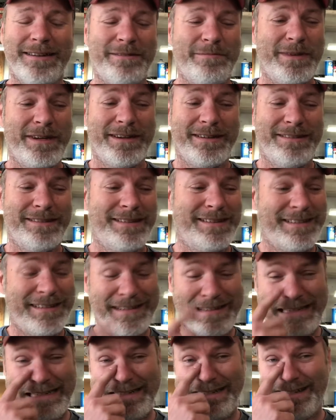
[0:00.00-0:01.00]
I mean,
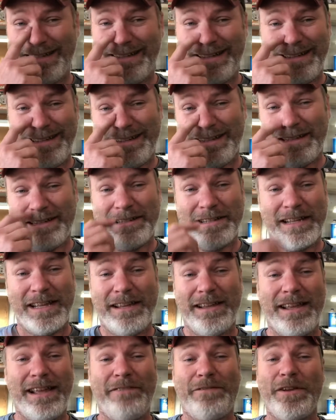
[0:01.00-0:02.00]

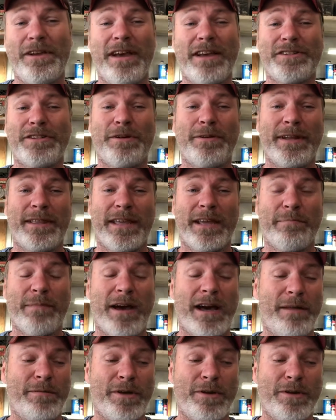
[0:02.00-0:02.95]
if you guys know anything about it,